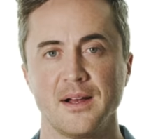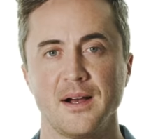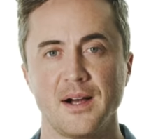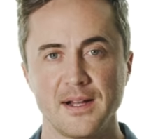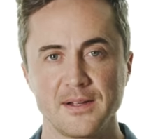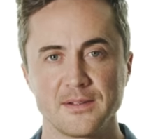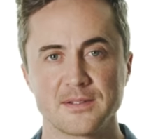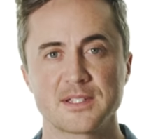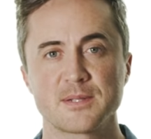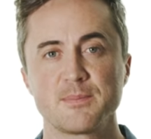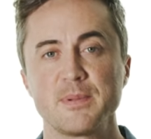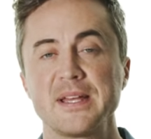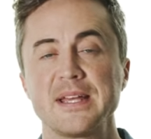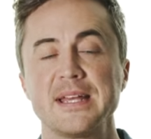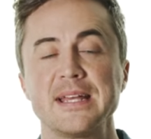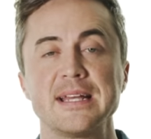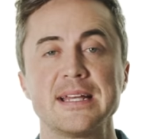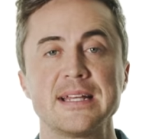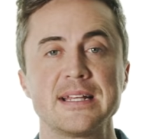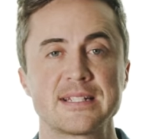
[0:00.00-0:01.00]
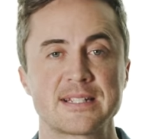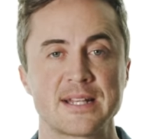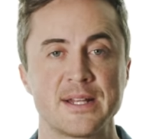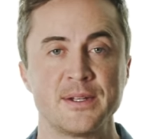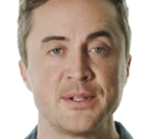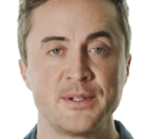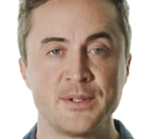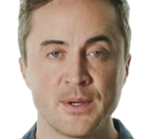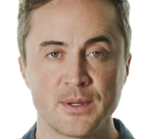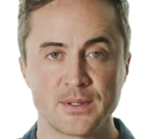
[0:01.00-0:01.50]
IELTS speaking is
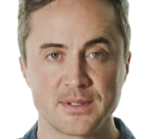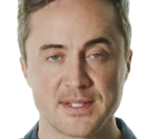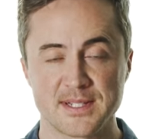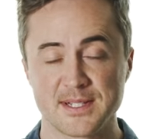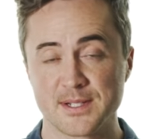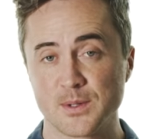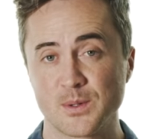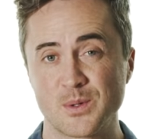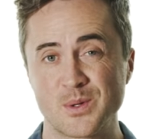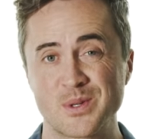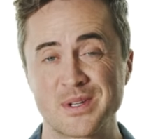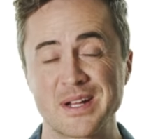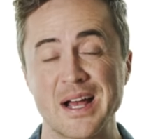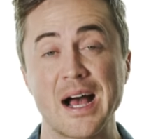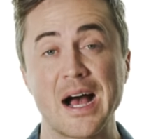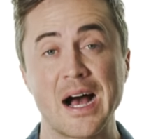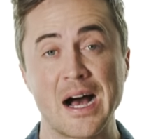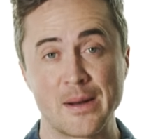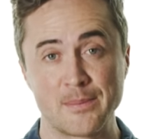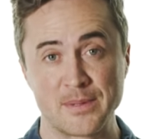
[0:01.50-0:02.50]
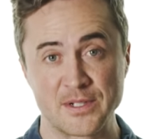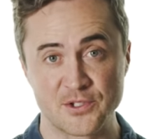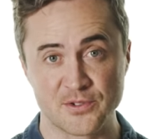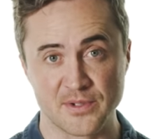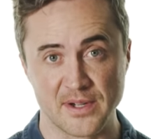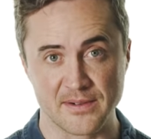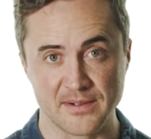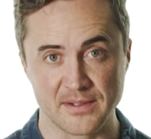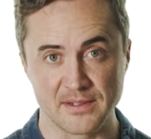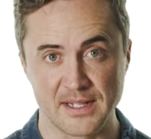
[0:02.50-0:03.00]
not scored
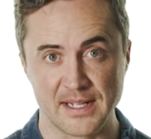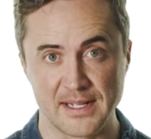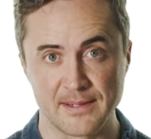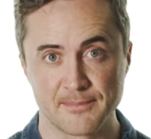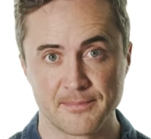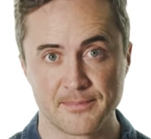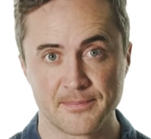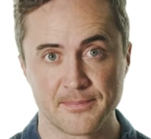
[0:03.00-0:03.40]
arbitrarily.